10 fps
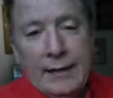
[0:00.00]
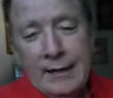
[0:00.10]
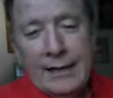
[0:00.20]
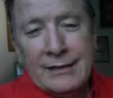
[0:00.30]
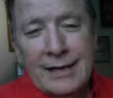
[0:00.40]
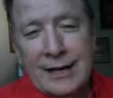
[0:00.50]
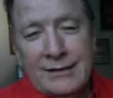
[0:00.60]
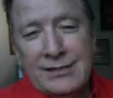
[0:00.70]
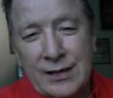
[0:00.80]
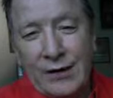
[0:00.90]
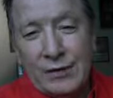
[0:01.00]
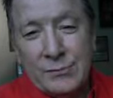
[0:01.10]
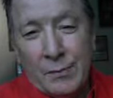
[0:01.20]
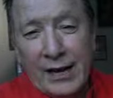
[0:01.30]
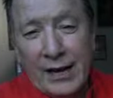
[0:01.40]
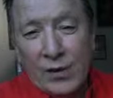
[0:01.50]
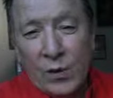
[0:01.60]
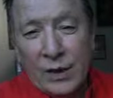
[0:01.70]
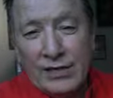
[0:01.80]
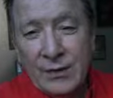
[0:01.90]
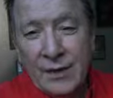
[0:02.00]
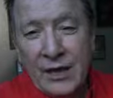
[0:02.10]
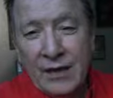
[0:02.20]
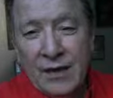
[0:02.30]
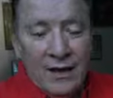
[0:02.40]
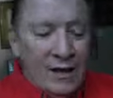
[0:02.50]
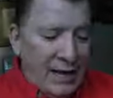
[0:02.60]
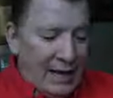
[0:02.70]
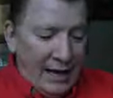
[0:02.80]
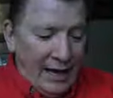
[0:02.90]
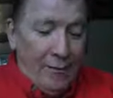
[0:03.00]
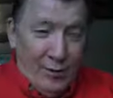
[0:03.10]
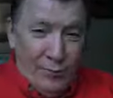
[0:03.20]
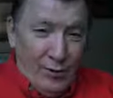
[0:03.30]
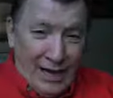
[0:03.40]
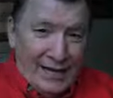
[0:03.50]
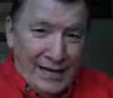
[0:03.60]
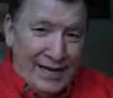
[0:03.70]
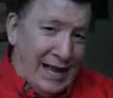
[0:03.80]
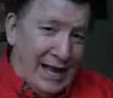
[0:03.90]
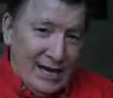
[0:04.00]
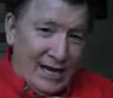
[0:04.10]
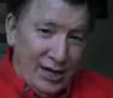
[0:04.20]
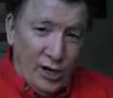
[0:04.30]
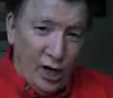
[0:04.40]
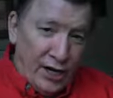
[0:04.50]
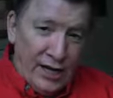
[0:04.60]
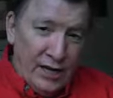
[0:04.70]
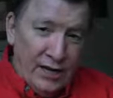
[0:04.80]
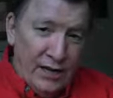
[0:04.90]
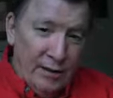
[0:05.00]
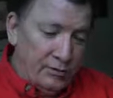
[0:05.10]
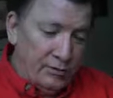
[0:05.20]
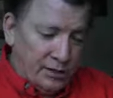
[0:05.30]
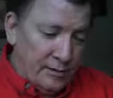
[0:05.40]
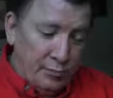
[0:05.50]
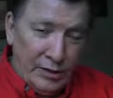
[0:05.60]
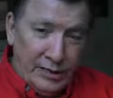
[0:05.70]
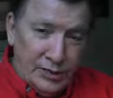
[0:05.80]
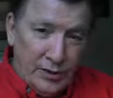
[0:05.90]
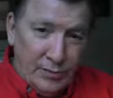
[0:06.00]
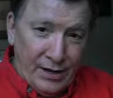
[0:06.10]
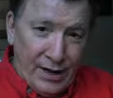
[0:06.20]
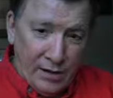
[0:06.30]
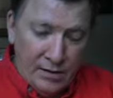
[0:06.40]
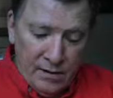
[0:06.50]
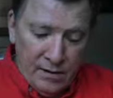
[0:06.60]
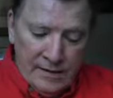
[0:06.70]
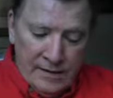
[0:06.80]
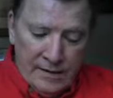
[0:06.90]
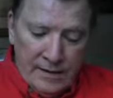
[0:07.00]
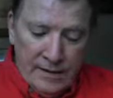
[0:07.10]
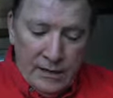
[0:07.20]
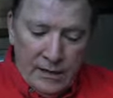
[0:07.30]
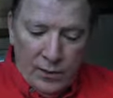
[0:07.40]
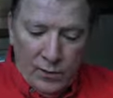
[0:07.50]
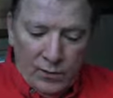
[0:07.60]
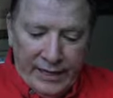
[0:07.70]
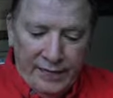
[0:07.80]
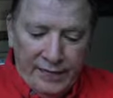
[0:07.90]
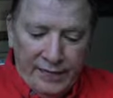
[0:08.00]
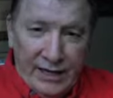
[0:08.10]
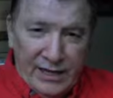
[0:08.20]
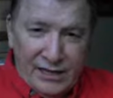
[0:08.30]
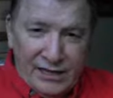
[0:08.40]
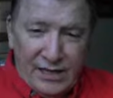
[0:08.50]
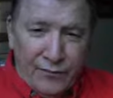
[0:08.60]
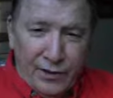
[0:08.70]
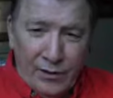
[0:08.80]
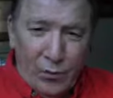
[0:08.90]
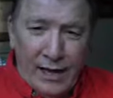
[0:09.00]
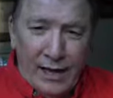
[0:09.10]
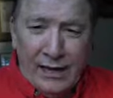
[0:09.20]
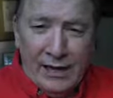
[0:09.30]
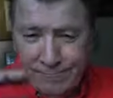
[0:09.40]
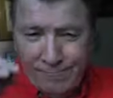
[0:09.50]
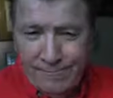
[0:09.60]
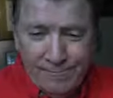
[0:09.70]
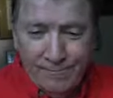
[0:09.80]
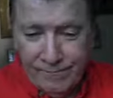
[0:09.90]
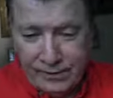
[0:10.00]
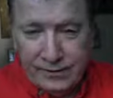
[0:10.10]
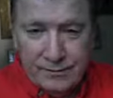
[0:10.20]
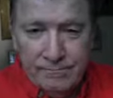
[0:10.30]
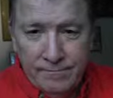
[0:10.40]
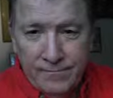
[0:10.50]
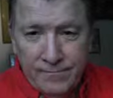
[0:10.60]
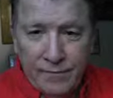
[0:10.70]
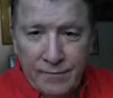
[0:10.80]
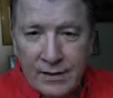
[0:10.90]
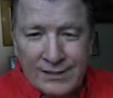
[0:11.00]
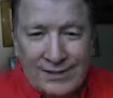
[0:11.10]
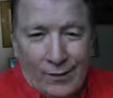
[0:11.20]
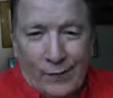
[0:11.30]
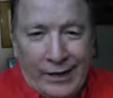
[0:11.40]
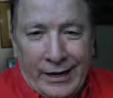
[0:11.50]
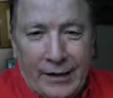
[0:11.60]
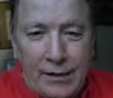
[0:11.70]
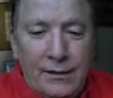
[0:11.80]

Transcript: That's kind of self-explanatory to me. I mean, when I did it, I had nothing on it. It was completely stripped down. You know, I don't leave any of this stuff in the way just because you don't need it.